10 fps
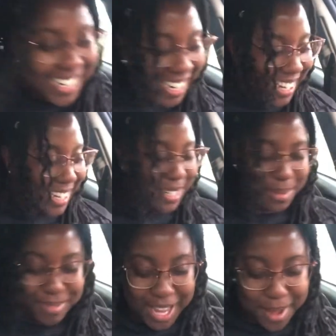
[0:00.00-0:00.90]
Damn,
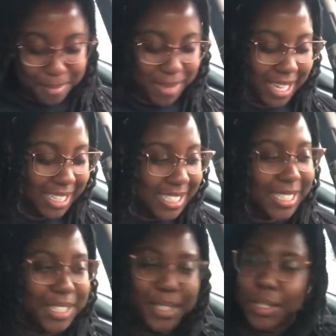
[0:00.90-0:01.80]
damn a
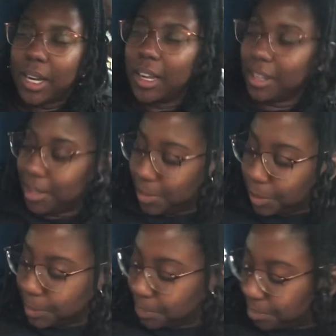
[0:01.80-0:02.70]

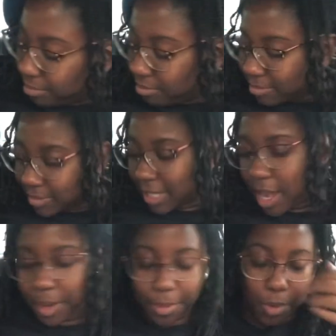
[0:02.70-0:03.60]
Um, I
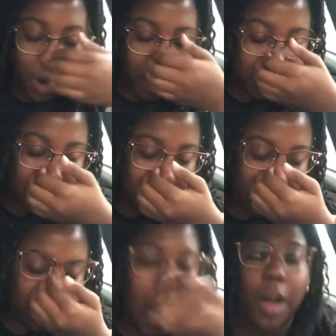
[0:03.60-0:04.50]
don't even know why I was there.
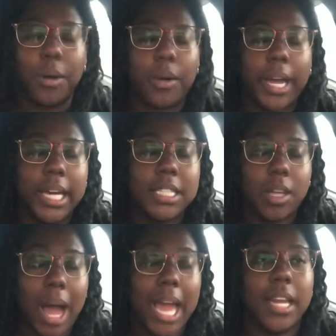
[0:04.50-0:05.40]
Oh, okay. So
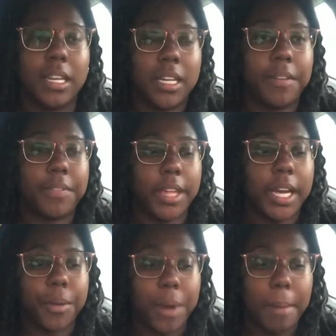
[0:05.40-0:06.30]
I had left
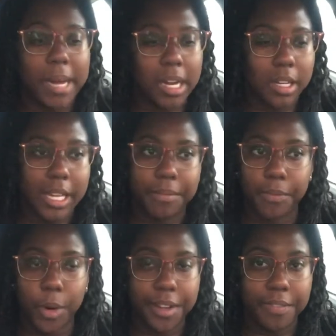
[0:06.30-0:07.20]
there around about
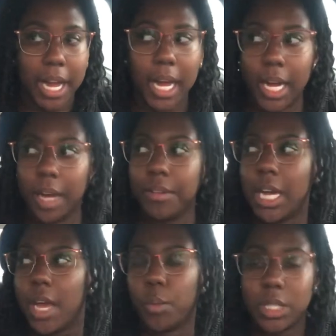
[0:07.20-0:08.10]
11:45.
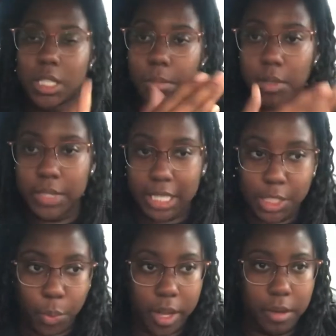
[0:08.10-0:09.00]
Went to the movies at
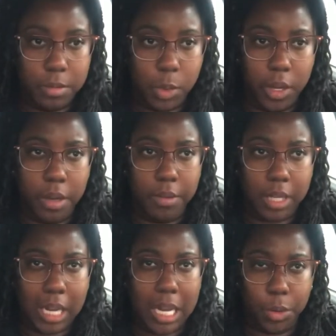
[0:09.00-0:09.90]
12, 12
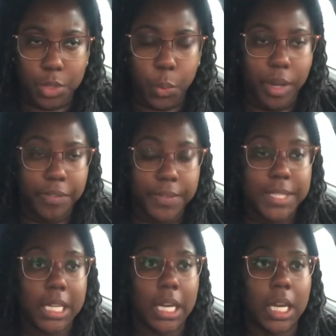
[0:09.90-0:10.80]
o'clock or
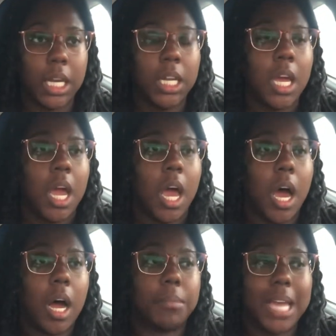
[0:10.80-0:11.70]
12:15.
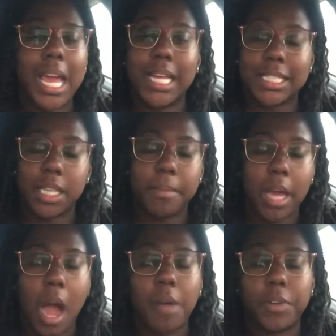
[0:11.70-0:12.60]
Um, they had sent me an
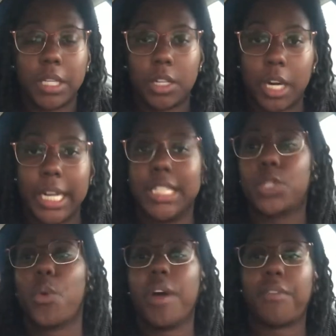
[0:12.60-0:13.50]
offer letter at
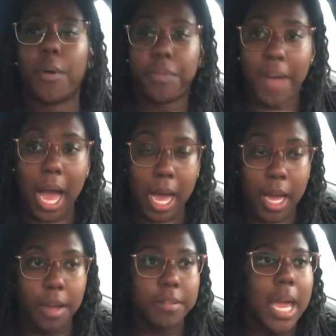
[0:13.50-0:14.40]

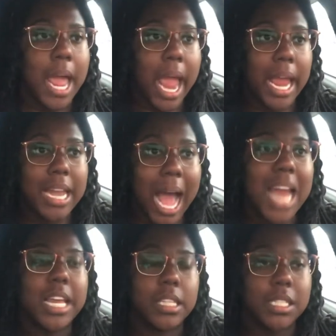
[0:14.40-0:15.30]
12:05, and I
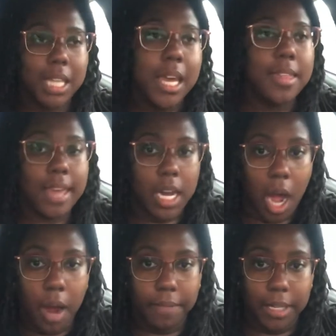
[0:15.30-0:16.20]
didn't see that
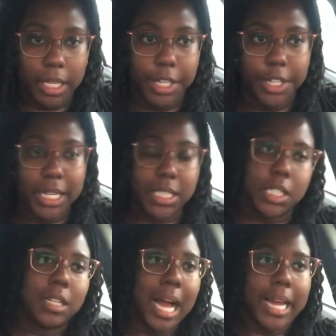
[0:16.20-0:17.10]
offer letter
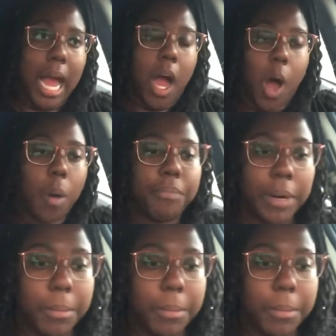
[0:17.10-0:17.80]
until I got home from the